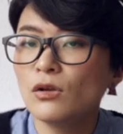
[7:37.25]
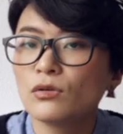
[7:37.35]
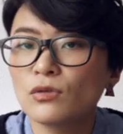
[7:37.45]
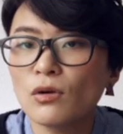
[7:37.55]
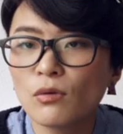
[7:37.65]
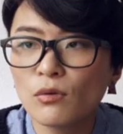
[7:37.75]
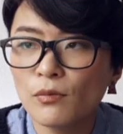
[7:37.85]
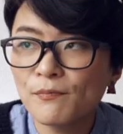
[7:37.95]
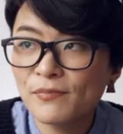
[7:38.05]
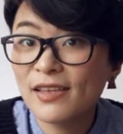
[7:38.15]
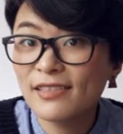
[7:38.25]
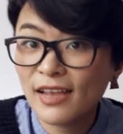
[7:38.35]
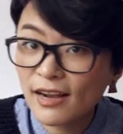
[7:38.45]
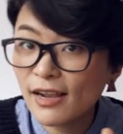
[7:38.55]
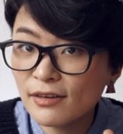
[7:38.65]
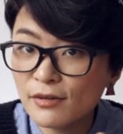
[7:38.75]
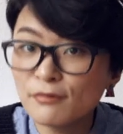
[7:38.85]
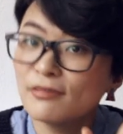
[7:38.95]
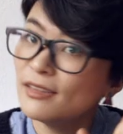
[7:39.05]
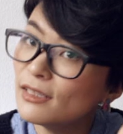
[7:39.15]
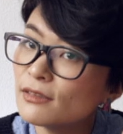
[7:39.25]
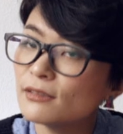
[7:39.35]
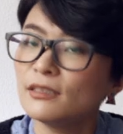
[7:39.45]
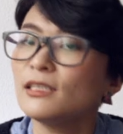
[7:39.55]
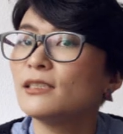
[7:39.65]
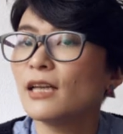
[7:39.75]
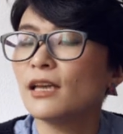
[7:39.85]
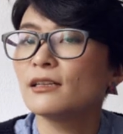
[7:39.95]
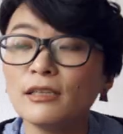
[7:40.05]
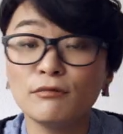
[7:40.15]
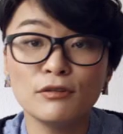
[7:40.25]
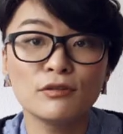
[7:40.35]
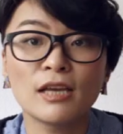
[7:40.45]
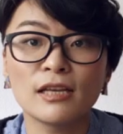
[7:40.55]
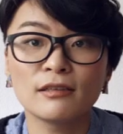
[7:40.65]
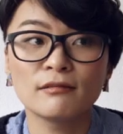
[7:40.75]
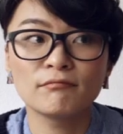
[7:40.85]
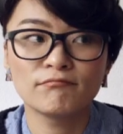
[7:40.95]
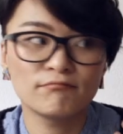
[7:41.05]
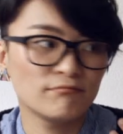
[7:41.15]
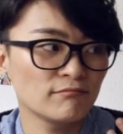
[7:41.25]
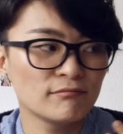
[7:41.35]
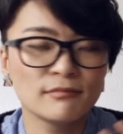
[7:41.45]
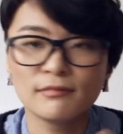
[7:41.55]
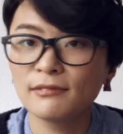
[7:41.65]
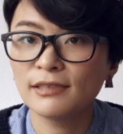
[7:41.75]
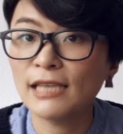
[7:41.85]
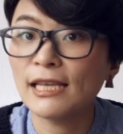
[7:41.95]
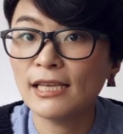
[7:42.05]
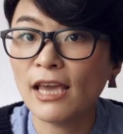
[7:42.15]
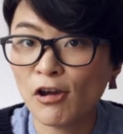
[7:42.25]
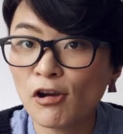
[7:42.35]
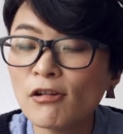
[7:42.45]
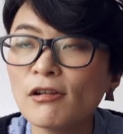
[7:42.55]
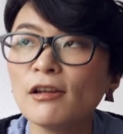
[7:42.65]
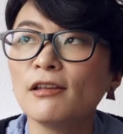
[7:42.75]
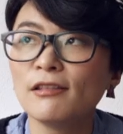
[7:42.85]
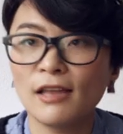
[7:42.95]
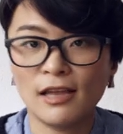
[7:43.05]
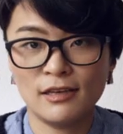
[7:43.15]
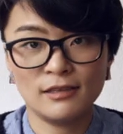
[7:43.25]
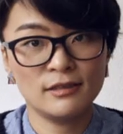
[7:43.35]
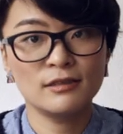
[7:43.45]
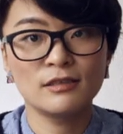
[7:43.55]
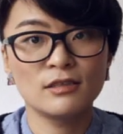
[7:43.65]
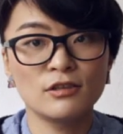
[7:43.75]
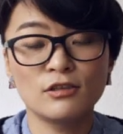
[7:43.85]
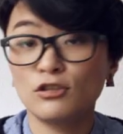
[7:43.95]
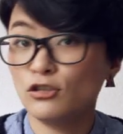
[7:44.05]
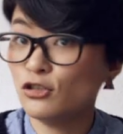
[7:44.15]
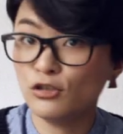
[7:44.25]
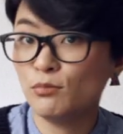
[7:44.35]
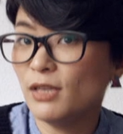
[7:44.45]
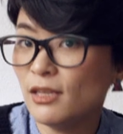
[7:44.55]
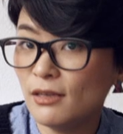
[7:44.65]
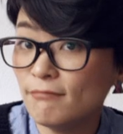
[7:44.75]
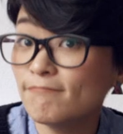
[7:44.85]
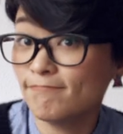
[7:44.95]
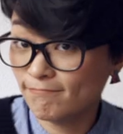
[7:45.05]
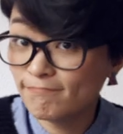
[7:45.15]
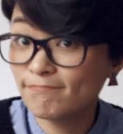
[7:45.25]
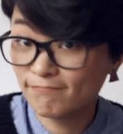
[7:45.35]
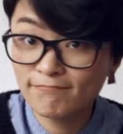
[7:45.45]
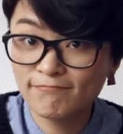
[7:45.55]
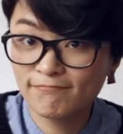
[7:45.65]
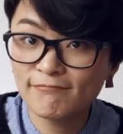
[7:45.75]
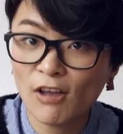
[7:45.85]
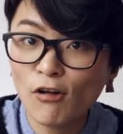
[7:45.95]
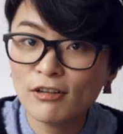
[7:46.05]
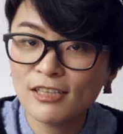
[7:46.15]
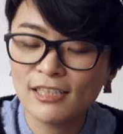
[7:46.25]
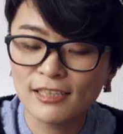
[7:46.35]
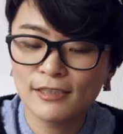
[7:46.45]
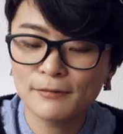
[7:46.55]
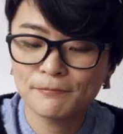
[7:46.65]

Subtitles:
So that kind of little detail, if you can take care, then should be all good.